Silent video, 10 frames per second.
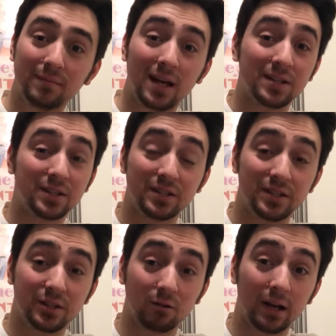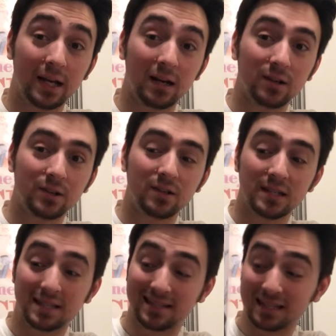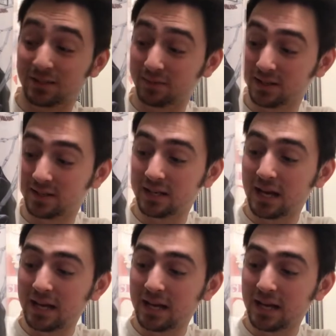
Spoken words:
not just because he's a great character, it's because